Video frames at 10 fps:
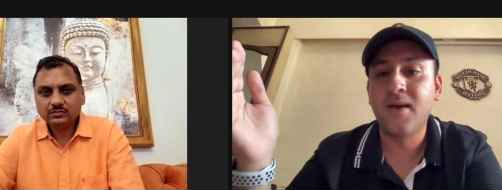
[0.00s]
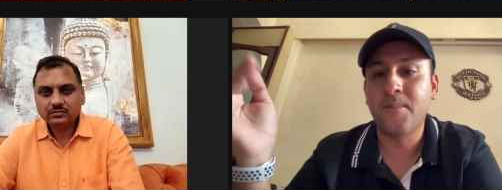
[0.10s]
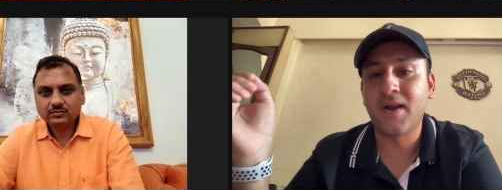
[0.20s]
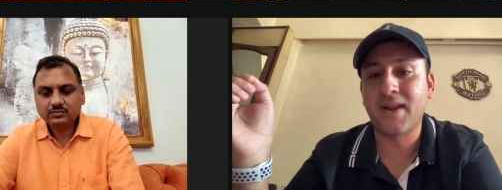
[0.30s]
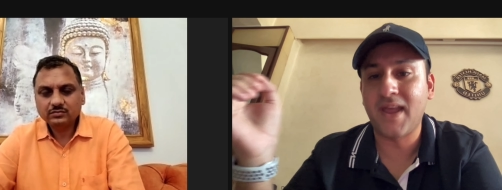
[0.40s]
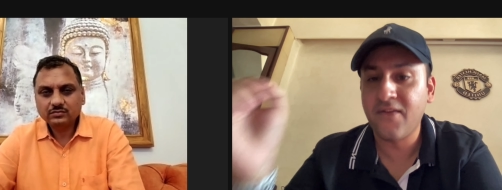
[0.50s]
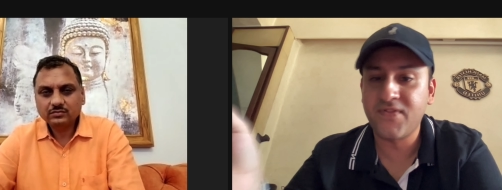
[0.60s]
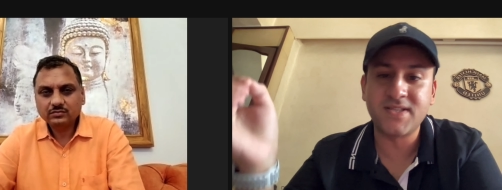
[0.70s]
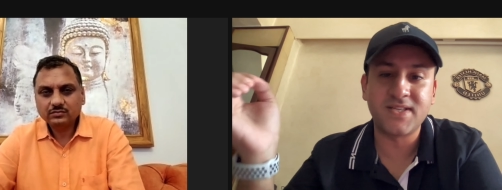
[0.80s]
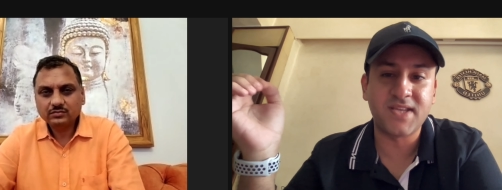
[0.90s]
Speaker 1: But if
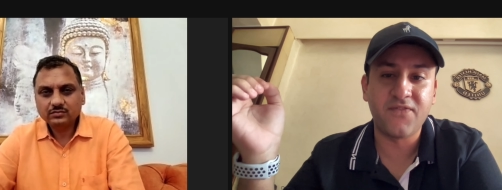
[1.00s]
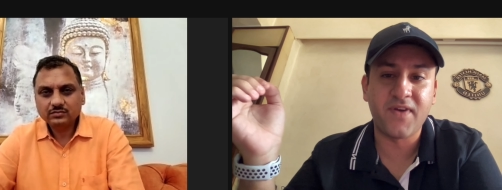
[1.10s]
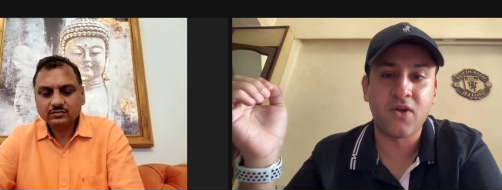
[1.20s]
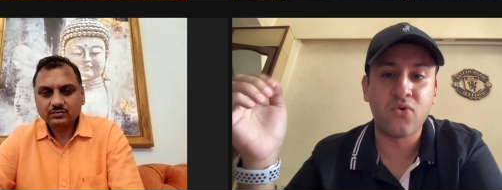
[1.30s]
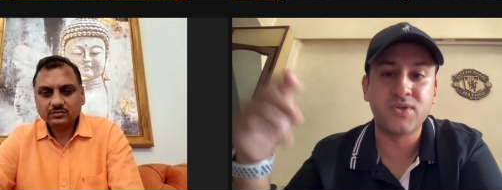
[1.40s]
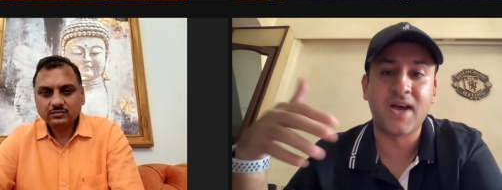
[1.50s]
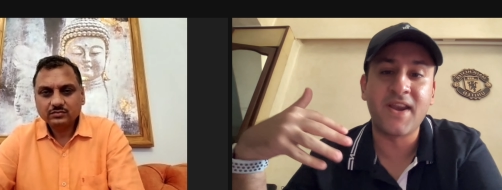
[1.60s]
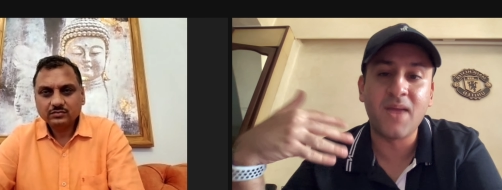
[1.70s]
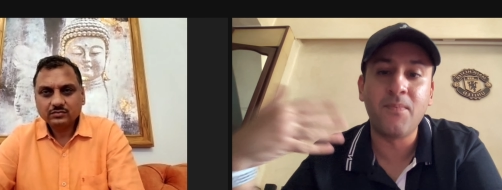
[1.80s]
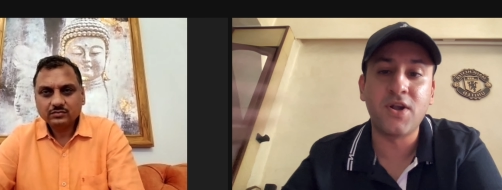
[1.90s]
there's a seafarer who's
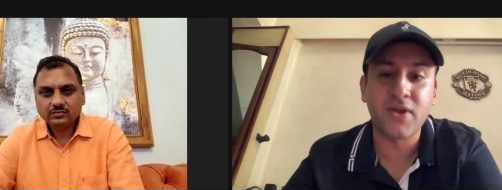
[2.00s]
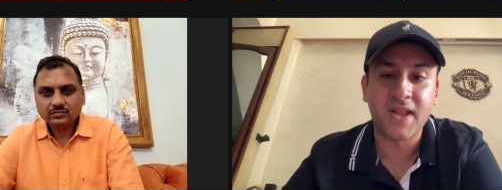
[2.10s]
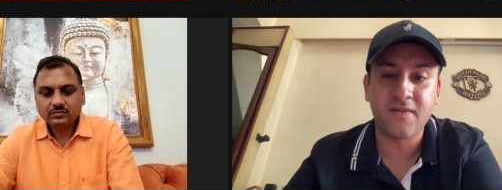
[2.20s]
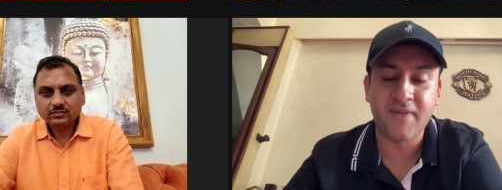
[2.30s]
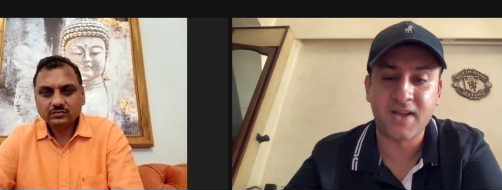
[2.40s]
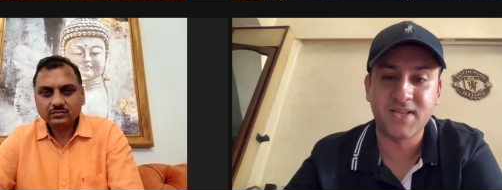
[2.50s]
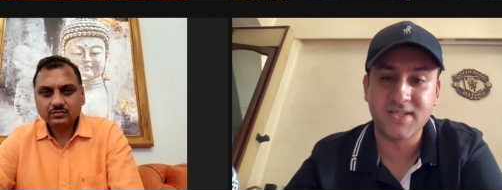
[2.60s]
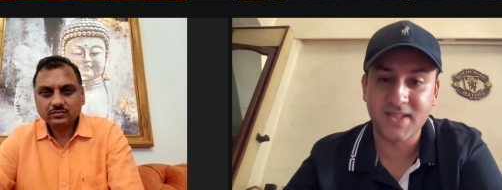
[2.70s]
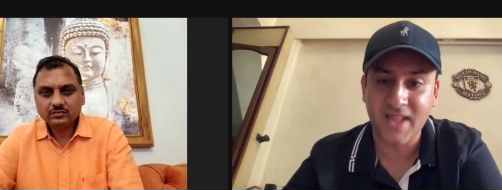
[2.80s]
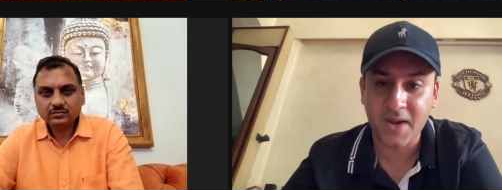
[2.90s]
unable to get the vaccines
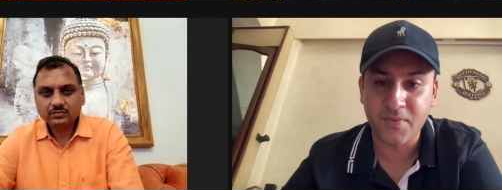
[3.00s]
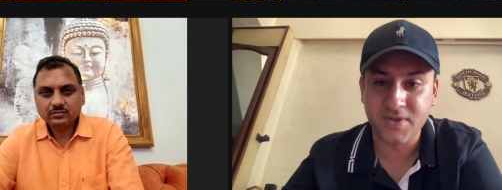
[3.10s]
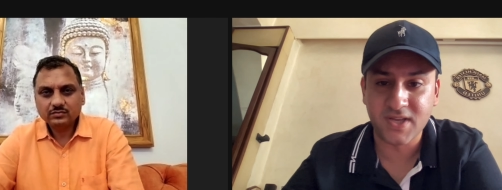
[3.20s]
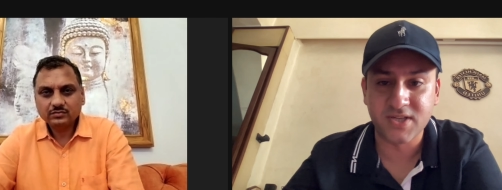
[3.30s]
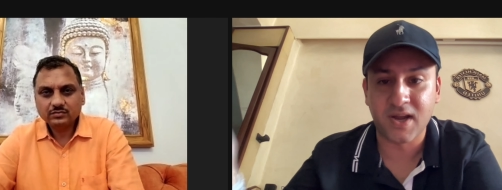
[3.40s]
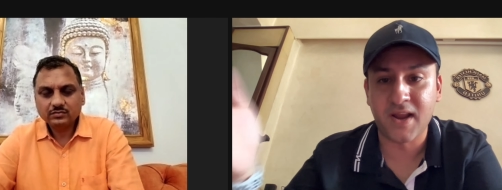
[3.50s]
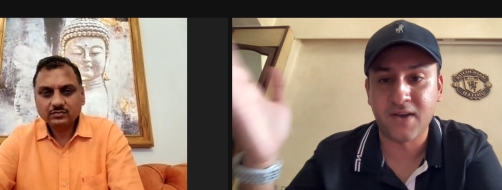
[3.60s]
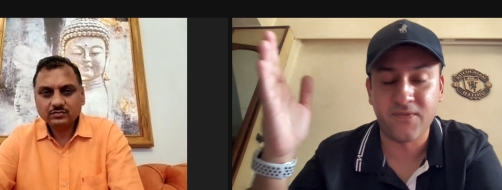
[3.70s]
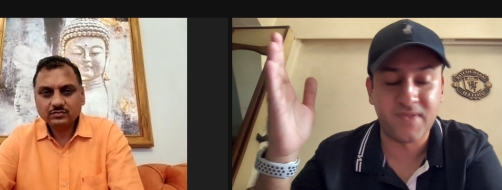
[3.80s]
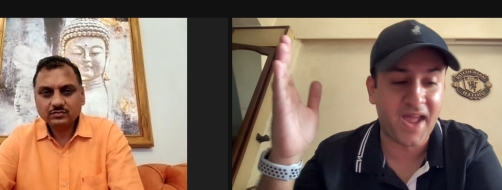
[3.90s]
in that procedure, and they